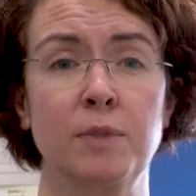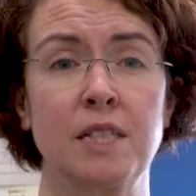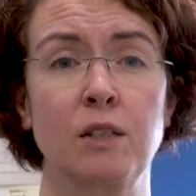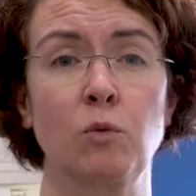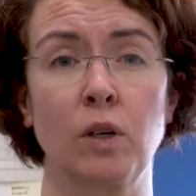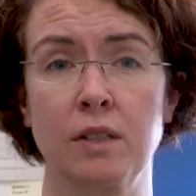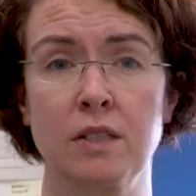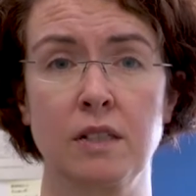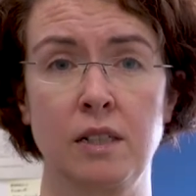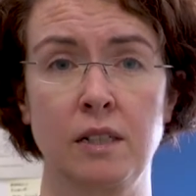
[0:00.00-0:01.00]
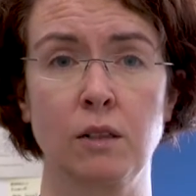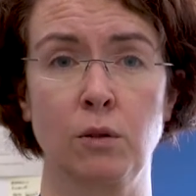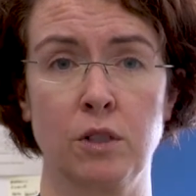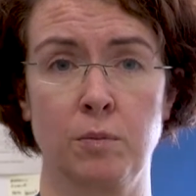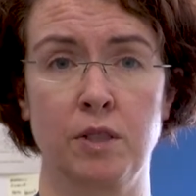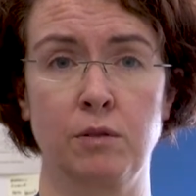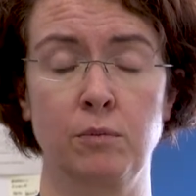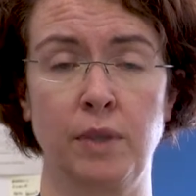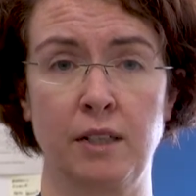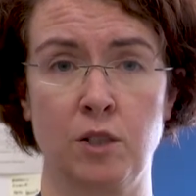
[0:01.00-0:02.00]
be seen once a year at the
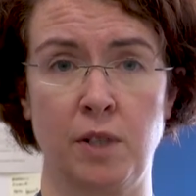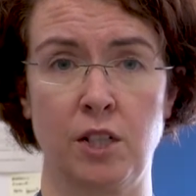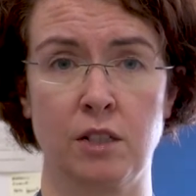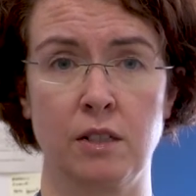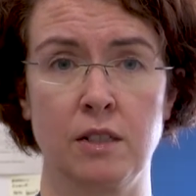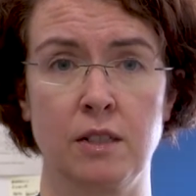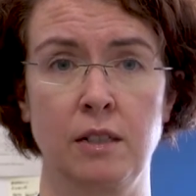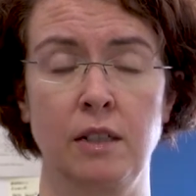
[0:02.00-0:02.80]
hospital by their specialist